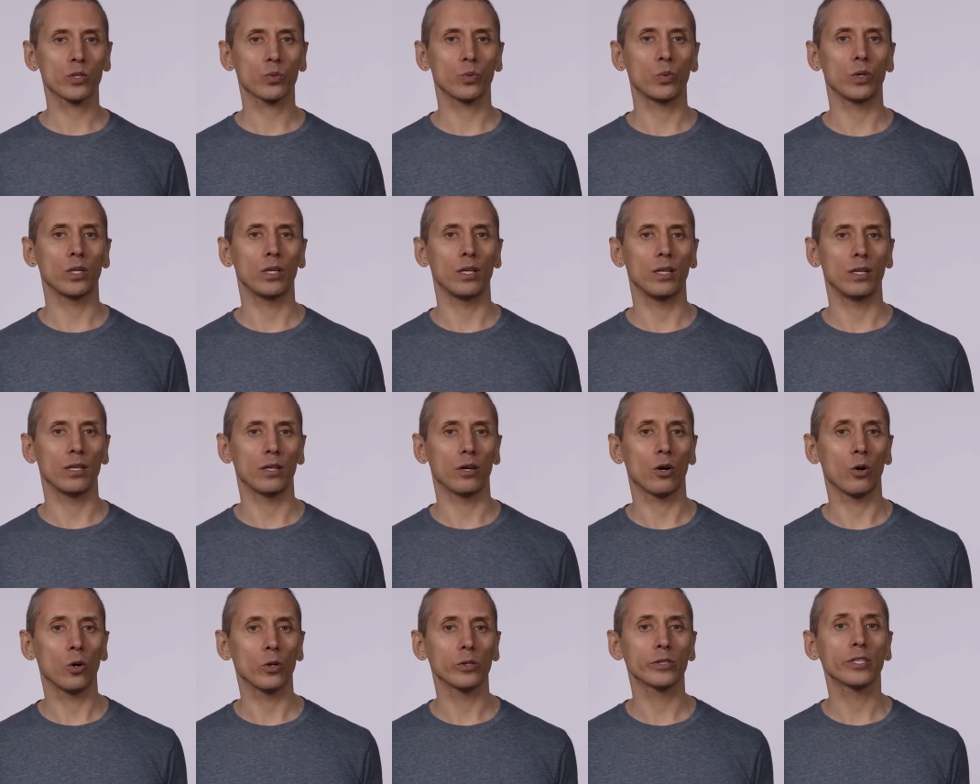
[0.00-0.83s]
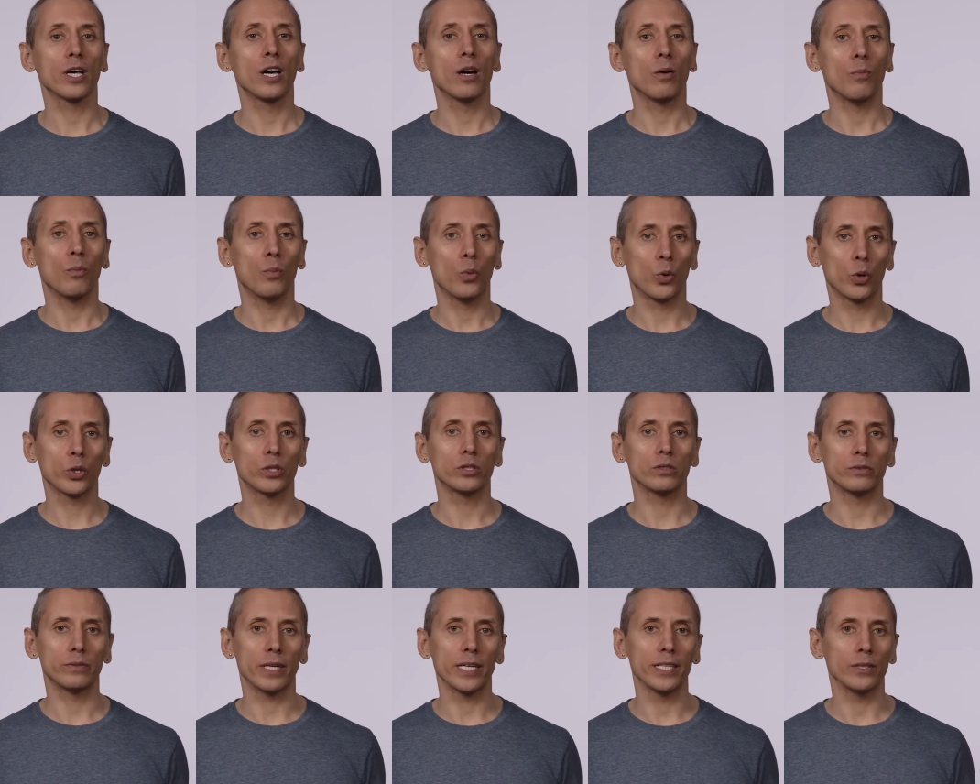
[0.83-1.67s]
will hold more
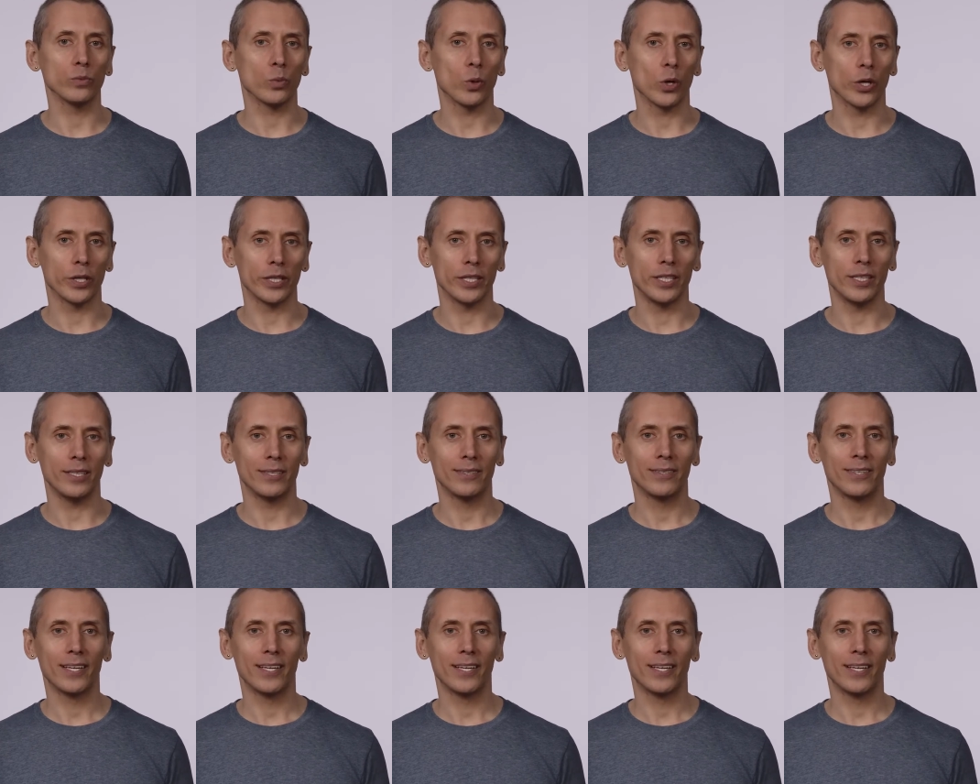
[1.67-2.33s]
rainwater.